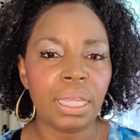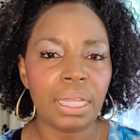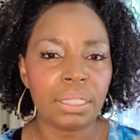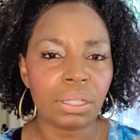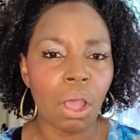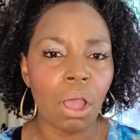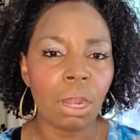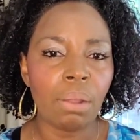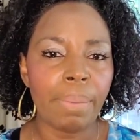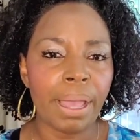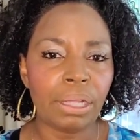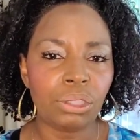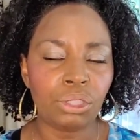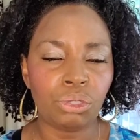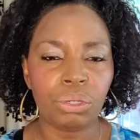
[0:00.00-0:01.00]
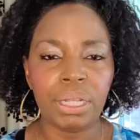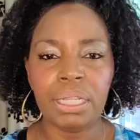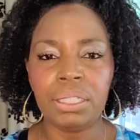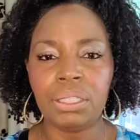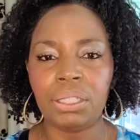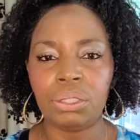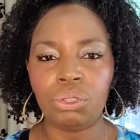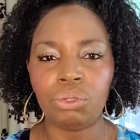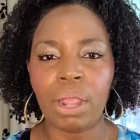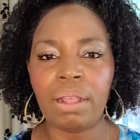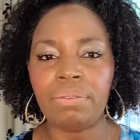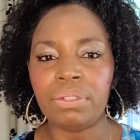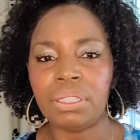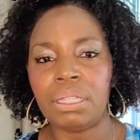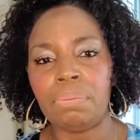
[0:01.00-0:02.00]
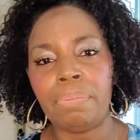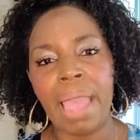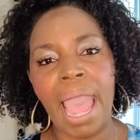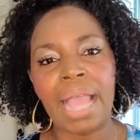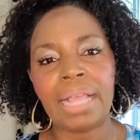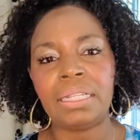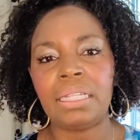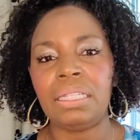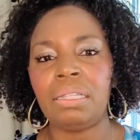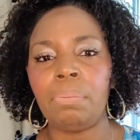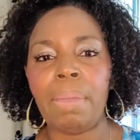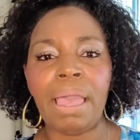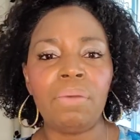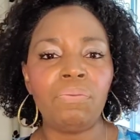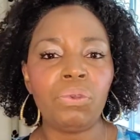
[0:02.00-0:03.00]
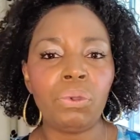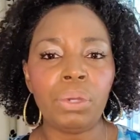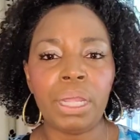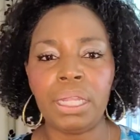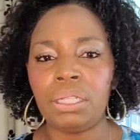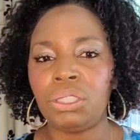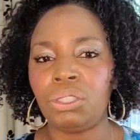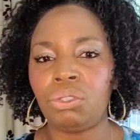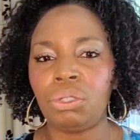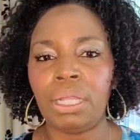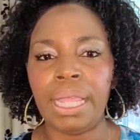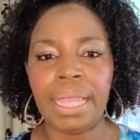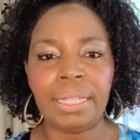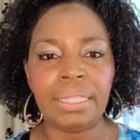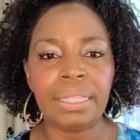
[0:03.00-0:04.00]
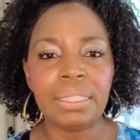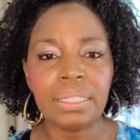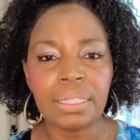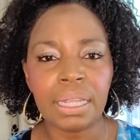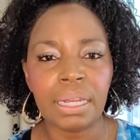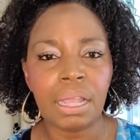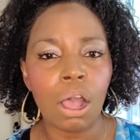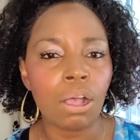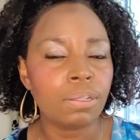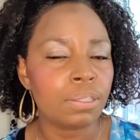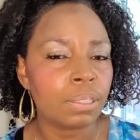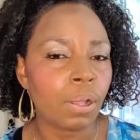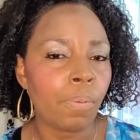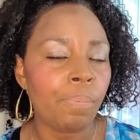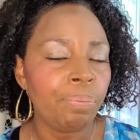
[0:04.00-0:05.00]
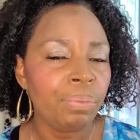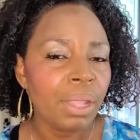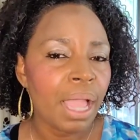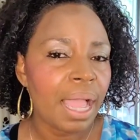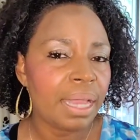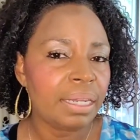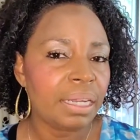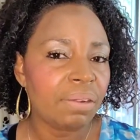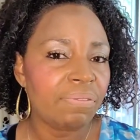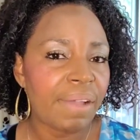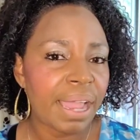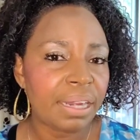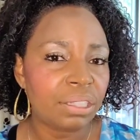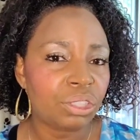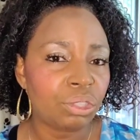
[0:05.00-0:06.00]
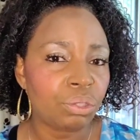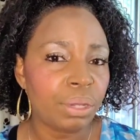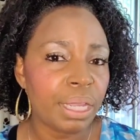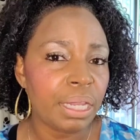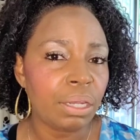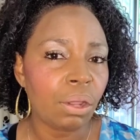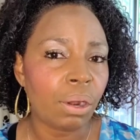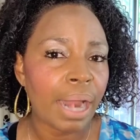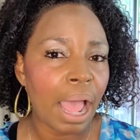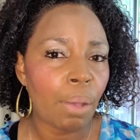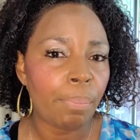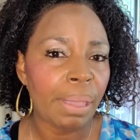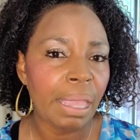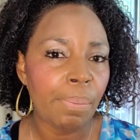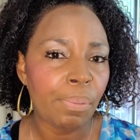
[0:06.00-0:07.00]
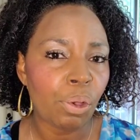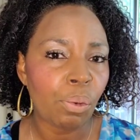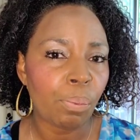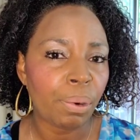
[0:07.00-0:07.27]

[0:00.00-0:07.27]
It's all about trends and drivers impacting the pet food industry, and this study also identified a trend on how people,